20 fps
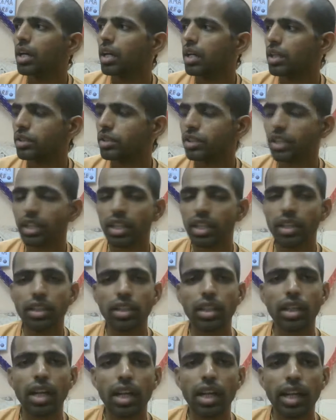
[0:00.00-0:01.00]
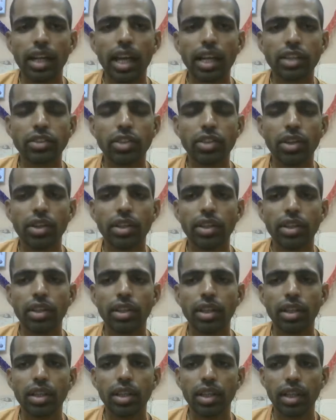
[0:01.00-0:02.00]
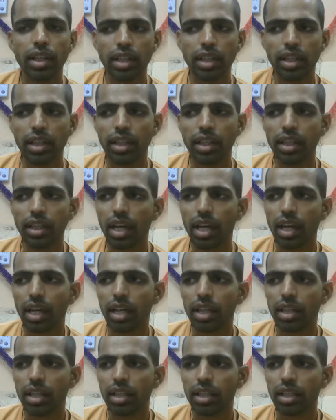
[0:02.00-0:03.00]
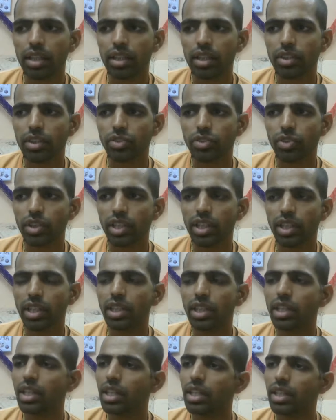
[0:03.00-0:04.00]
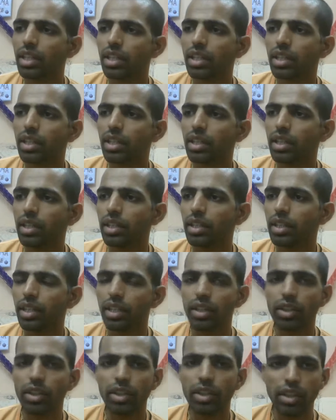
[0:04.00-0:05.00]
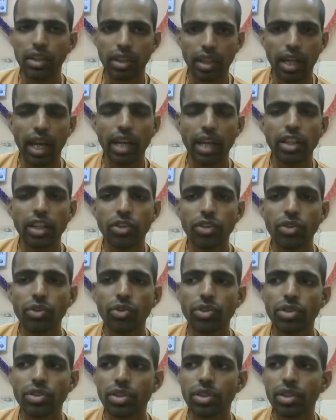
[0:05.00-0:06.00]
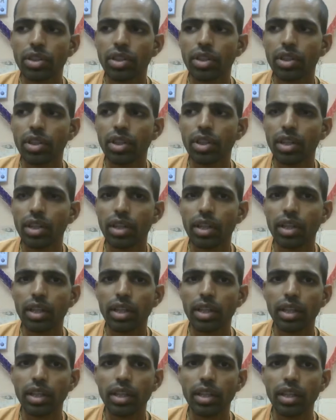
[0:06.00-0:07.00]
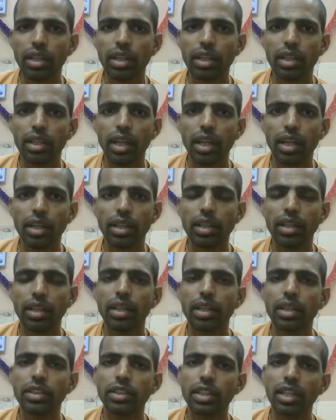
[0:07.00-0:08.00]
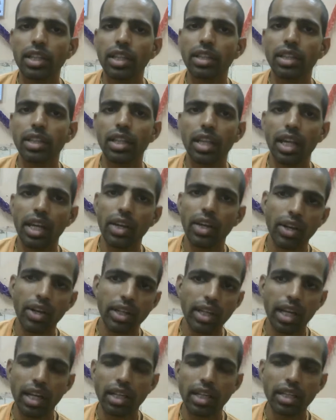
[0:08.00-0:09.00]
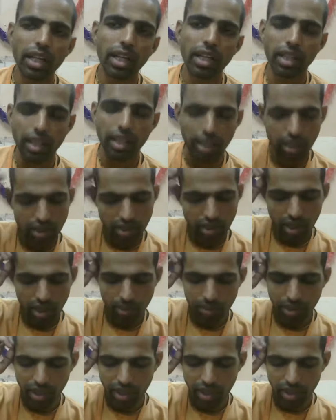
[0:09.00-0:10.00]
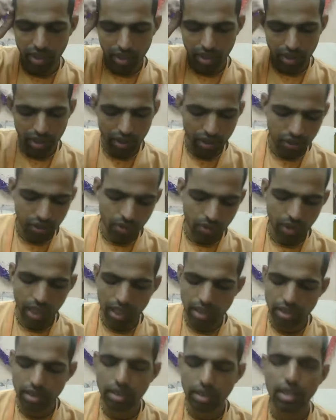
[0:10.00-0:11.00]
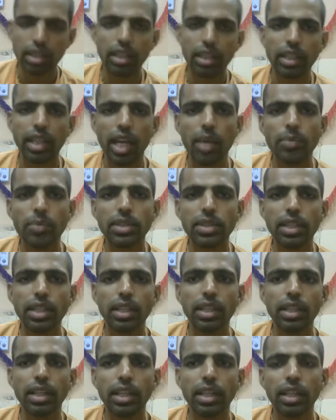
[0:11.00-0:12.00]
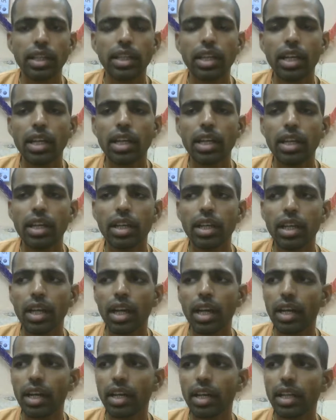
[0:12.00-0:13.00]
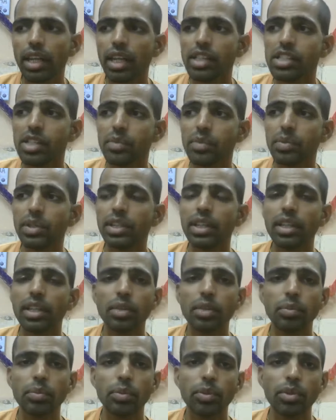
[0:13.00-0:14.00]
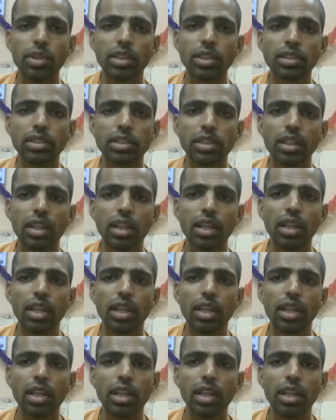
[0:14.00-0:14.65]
Sikandar attacks on in India, so he get the news, and Sikandar have attacked and he is coming towards capturing India, and he has defeated the Porus,